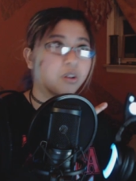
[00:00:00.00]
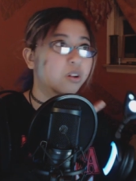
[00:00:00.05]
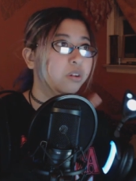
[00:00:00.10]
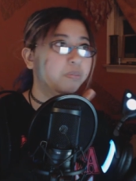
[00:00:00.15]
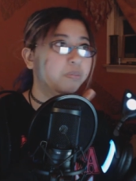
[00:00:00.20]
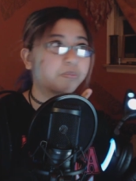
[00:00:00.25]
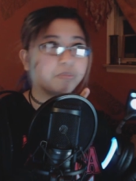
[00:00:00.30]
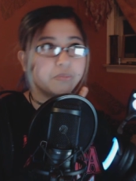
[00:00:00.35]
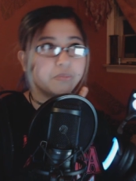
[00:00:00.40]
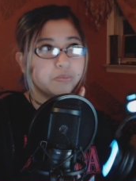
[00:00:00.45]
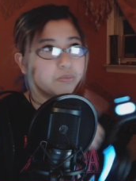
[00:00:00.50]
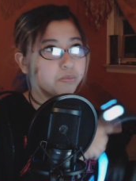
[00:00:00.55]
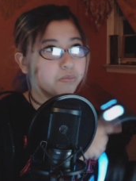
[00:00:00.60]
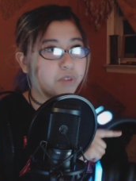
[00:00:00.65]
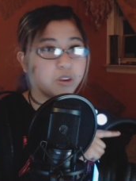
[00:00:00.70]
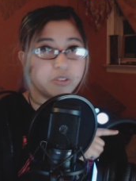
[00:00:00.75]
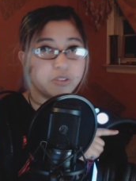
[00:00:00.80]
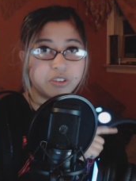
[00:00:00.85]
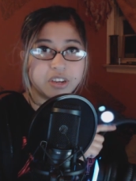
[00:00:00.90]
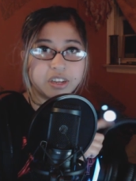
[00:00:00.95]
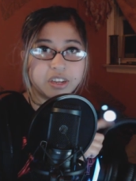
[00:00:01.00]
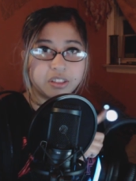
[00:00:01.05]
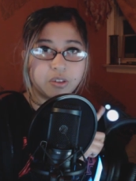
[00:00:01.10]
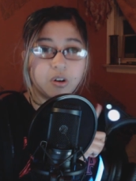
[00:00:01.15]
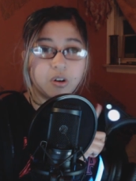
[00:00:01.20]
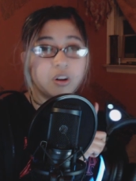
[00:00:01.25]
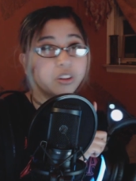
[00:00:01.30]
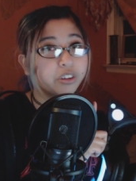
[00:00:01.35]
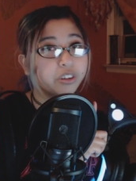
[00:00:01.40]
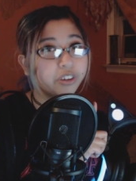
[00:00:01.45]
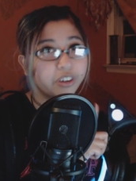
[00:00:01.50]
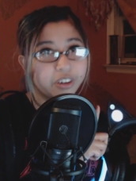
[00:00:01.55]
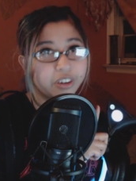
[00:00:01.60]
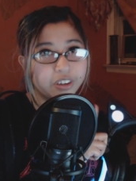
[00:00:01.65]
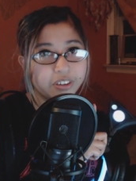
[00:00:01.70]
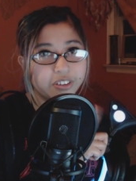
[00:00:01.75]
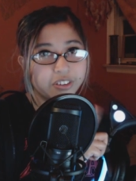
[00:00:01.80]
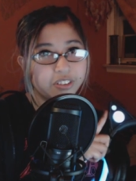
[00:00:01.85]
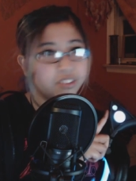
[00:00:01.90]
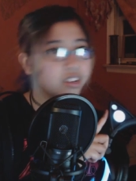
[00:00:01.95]
and all music, all the
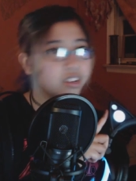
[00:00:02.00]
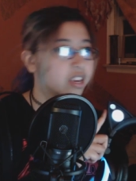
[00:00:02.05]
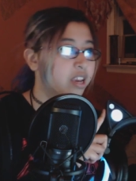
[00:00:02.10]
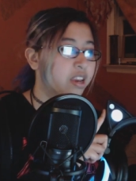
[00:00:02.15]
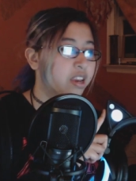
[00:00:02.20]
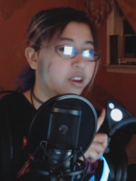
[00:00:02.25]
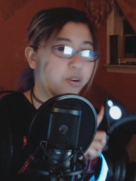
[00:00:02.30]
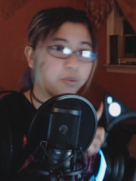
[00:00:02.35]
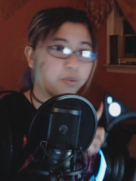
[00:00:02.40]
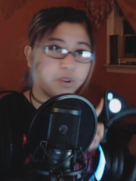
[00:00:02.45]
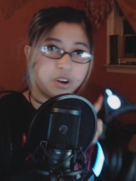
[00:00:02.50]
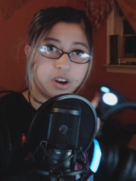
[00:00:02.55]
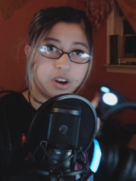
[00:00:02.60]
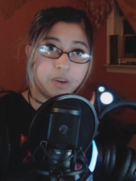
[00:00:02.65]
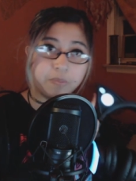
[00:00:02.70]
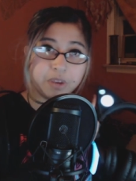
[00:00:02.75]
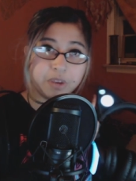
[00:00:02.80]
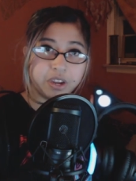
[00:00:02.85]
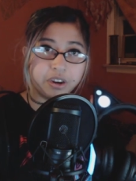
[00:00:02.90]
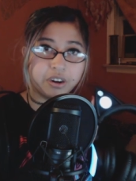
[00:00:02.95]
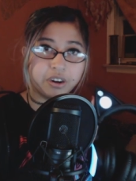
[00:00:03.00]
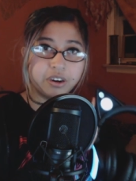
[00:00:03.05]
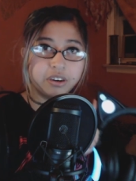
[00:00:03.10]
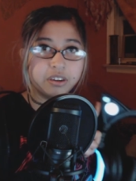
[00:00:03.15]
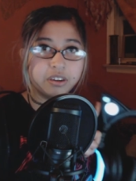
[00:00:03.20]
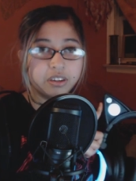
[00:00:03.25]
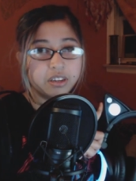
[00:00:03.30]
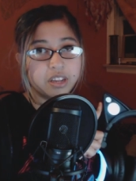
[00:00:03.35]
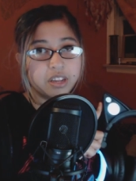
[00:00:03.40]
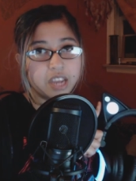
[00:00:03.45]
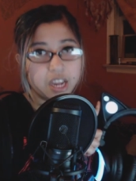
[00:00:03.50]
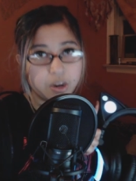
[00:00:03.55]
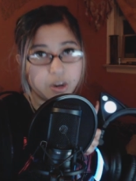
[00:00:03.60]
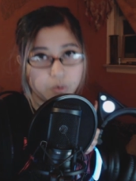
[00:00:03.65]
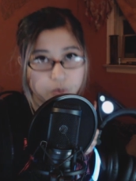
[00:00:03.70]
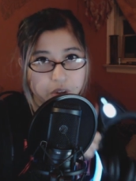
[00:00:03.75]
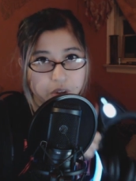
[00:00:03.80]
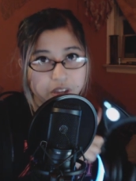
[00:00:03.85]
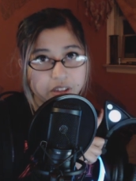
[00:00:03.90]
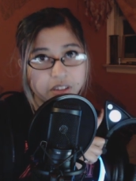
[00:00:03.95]
hertz went up here,
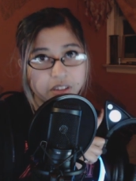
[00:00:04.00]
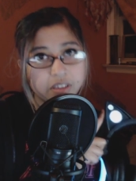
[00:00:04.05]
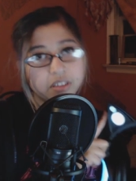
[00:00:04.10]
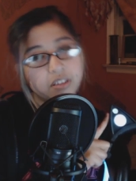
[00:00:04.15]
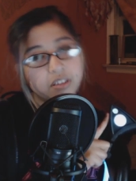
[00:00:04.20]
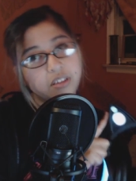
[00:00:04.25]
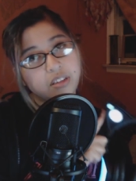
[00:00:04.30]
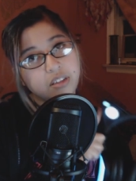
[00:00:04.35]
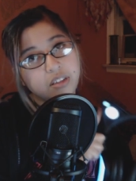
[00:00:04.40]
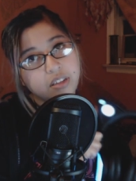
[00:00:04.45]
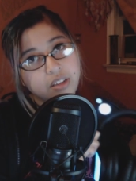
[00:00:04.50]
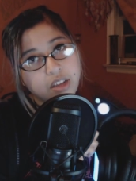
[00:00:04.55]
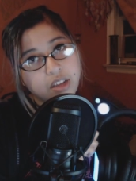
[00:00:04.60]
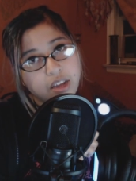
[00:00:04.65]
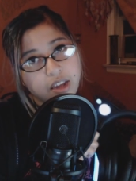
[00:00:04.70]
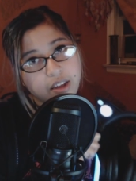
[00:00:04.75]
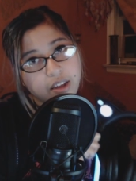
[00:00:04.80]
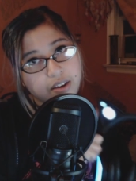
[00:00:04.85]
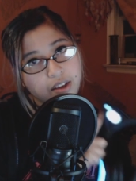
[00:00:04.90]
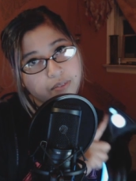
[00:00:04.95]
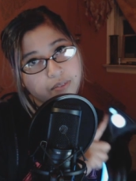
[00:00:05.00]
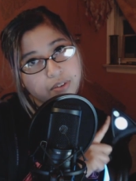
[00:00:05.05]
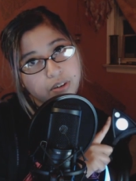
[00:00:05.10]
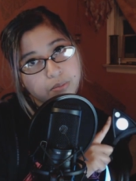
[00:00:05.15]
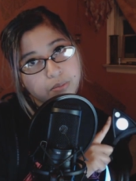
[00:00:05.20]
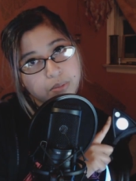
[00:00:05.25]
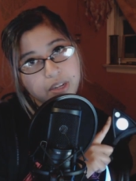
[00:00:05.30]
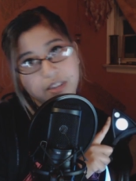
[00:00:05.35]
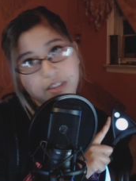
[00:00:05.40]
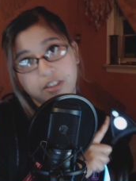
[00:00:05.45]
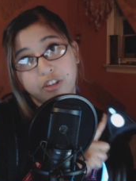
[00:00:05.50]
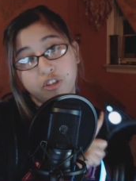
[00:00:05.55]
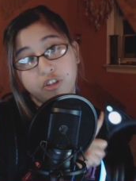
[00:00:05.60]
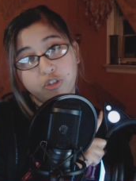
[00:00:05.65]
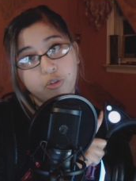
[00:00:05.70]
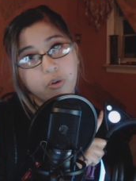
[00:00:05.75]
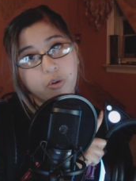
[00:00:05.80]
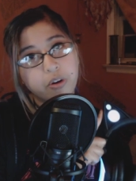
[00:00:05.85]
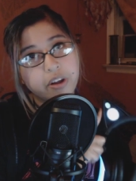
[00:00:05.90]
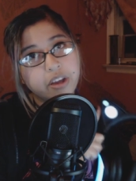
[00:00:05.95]
it will inevitably
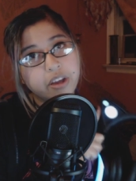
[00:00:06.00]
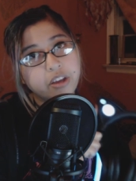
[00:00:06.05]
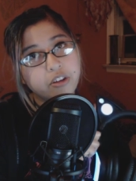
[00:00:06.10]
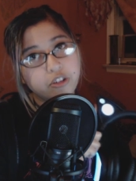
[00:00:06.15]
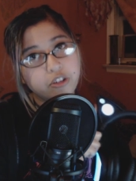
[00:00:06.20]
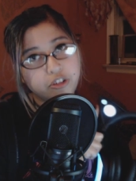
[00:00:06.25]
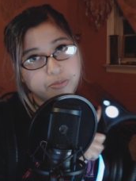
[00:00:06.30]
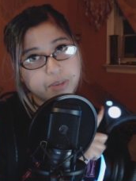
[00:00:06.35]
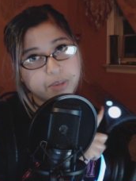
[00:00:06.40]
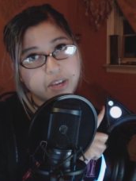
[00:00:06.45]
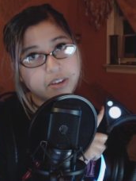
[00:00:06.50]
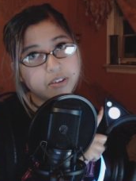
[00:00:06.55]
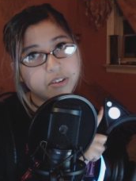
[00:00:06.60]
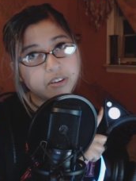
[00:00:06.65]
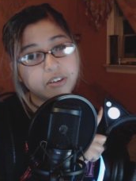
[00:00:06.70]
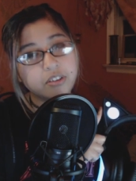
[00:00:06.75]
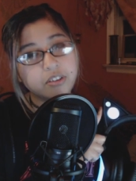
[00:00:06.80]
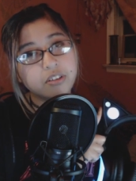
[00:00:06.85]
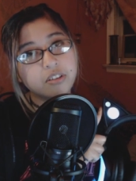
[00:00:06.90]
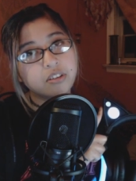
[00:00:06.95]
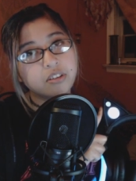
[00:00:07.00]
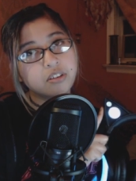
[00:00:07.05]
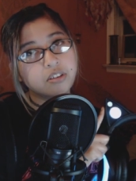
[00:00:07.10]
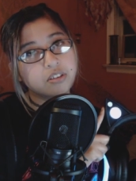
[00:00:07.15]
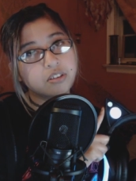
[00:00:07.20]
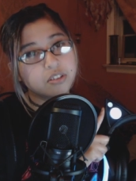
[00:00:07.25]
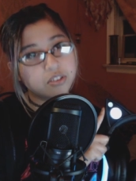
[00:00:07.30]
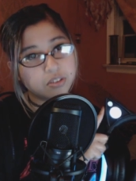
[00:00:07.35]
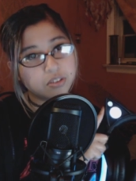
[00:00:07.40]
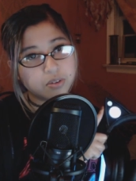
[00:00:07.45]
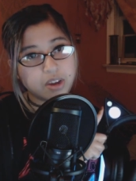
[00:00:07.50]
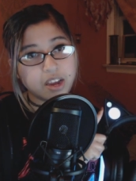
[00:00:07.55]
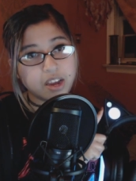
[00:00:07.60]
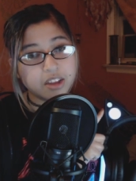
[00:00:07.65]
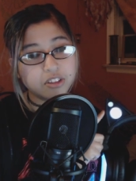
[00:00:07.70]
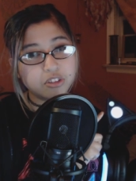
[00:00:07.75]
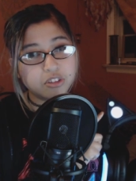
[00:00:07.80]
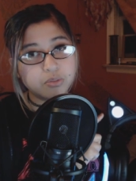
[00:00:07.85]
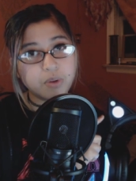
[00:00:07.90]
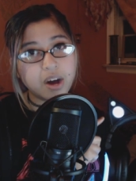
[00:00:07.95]
destroy your speaker. So
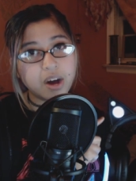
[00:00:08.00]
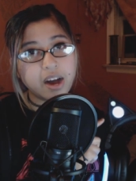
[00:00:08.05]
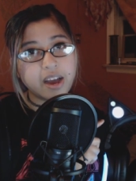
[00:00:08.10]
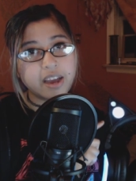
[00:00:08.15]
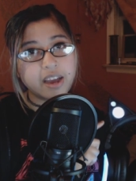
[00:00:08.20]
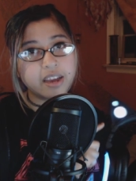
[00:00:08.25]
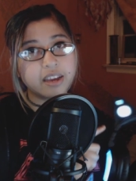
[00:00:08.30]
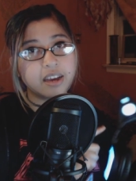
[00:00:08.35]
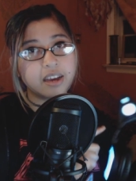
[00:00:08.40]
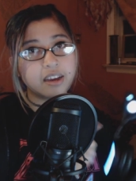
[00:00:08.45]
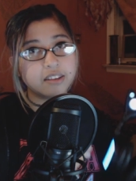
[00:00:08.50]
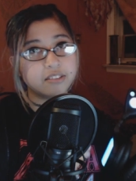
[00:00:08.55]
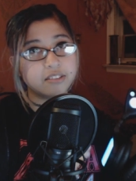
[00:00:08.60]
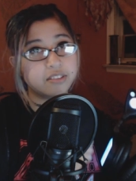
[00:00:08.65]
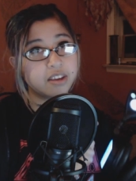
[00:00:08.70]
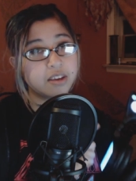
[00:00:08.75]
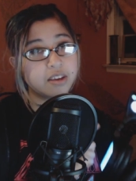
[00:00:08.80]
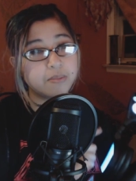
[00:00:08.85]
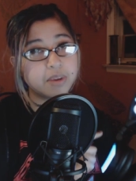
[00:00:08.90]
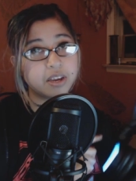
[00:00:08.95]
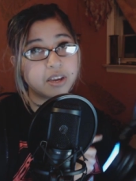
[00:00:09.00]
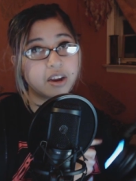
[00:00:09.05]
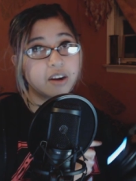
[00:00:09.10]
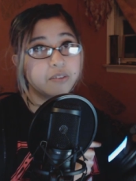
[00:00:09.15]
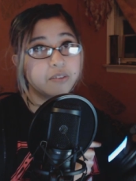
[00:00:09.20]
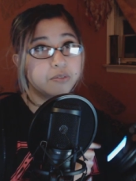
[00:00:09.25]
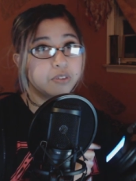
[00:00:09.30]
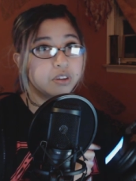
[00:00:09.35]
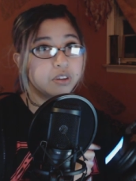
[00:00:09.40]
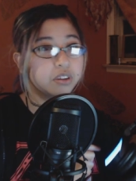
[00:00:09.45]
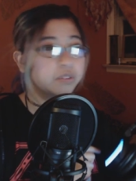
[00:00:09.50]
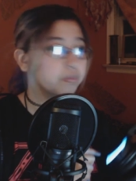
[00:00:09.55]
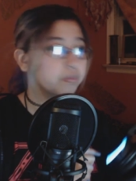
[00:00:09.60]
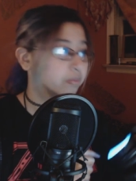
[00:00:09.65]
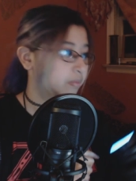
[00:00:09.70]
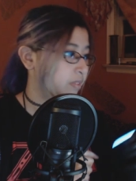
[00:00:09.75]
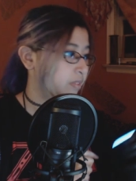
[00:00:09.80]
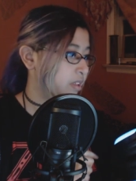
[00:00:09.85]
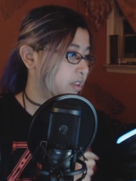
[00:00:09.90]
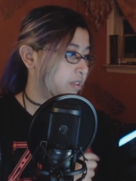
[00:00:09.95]
hence why I say be careful,
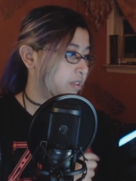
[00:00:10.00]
